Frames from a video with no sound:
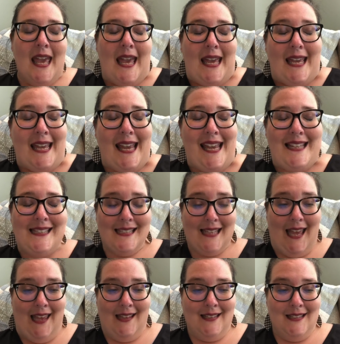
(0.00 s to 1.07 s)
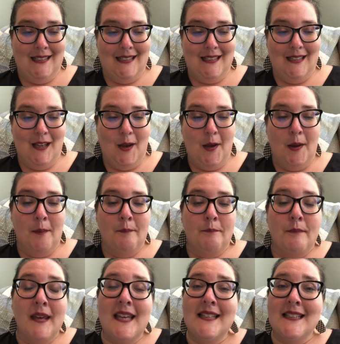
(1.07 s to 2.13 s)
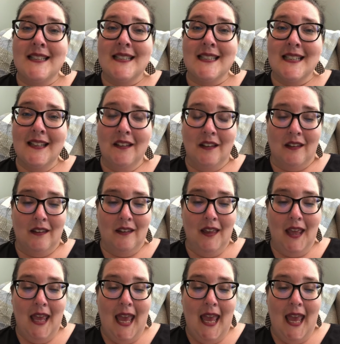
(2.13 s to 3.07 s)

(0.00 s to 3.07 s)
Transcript: He says, Be still